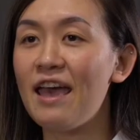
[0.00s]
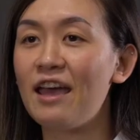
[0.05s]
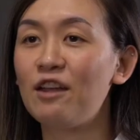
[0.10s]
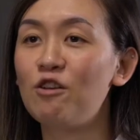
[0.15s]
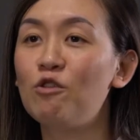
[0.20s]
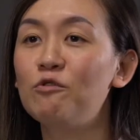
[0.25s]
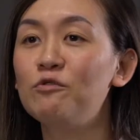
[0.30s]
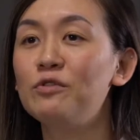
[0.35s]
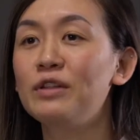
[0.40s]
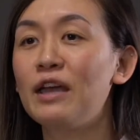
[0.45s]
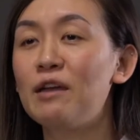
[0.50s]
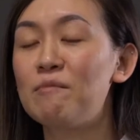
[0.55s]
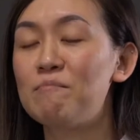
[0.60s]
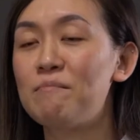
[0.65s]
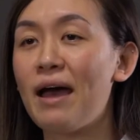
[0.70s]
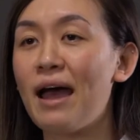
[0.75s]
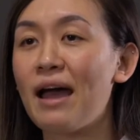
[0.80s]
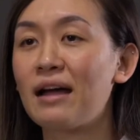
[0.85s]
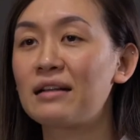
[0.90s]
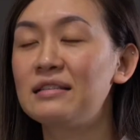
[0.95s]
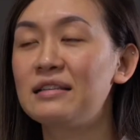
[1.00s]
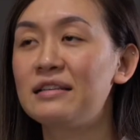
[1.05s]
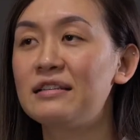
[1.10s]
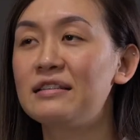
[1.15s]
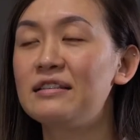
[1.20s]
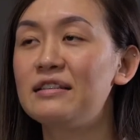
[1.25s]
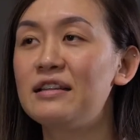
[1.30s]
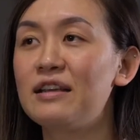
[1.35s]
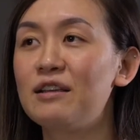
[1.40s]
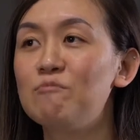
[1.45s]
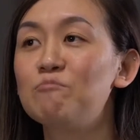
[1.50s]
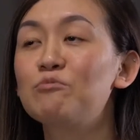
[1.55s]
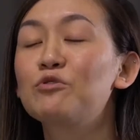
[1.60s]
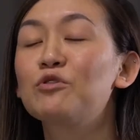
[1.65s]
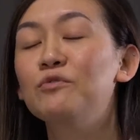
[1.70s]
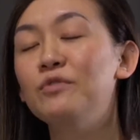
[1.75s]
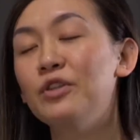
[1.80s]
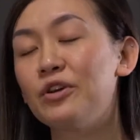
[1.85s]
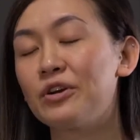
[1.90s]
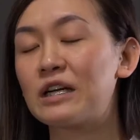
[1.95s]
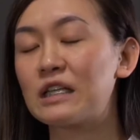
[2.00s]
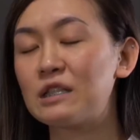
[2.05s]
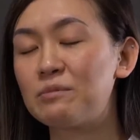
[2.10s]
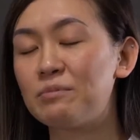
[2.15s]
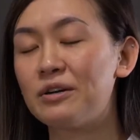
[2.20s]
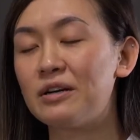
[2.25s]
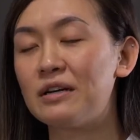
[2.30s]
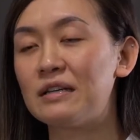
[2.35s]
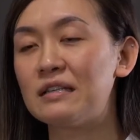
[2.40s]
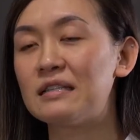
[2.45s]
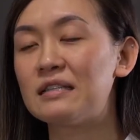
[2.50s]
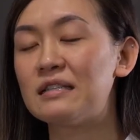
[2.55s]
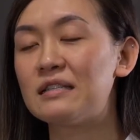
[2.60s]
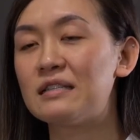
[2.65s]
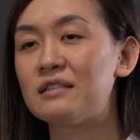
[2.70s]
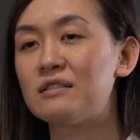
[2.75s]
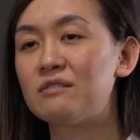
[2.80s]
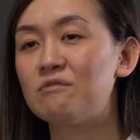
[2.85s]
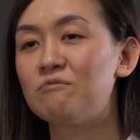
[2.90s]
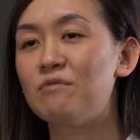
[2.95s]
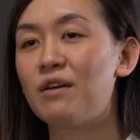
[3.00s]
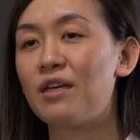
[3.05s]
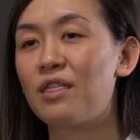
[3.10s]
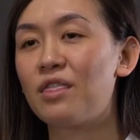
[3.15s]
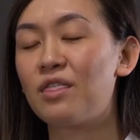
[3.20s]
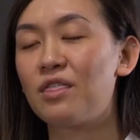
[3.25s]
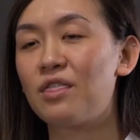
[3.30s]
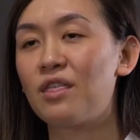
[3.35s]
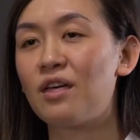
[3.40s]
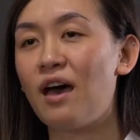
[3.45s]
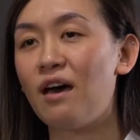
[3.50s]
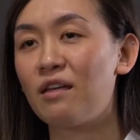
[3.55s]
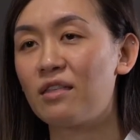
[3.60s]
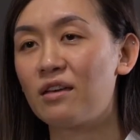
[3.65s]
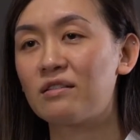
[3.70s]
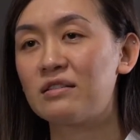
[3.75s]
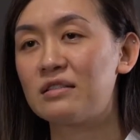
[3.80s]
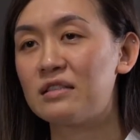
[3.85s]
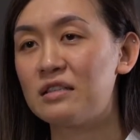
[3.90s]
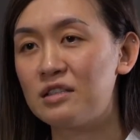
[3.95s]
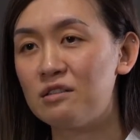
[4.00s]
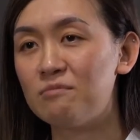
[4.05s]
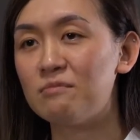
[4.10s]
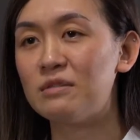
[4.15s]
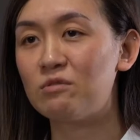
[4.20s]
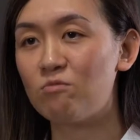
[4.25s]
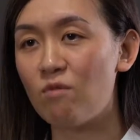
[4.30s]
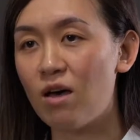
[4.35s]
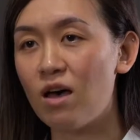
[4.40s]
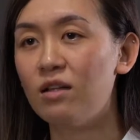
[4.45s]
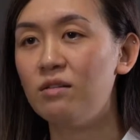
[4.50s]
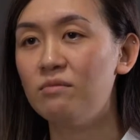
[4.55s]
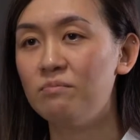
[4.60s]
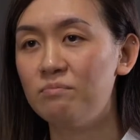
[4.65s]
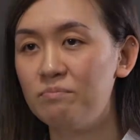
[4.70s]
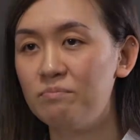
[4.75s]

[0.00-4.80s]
and hopefully impact and improve their experience with the healthcare system as well.